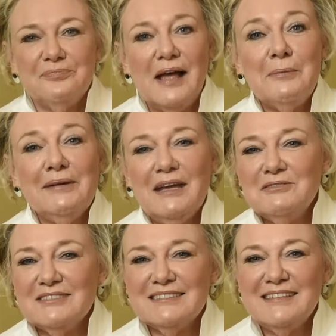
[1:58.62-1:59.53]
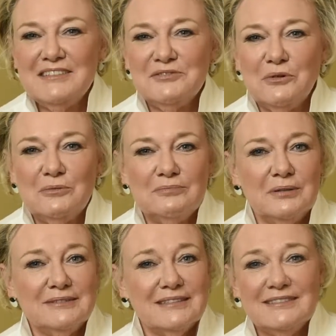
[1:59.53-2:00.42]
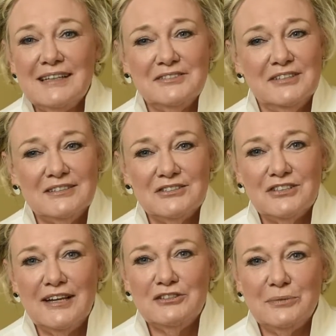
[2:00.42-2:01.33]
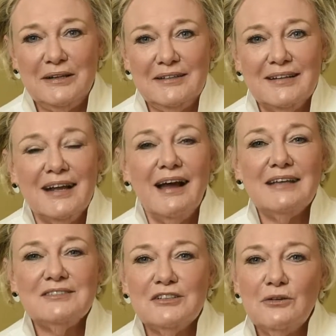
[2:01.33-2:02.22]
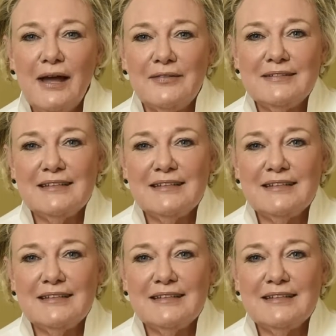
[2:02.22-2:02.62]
I became successful, but success didn't change me. I still had the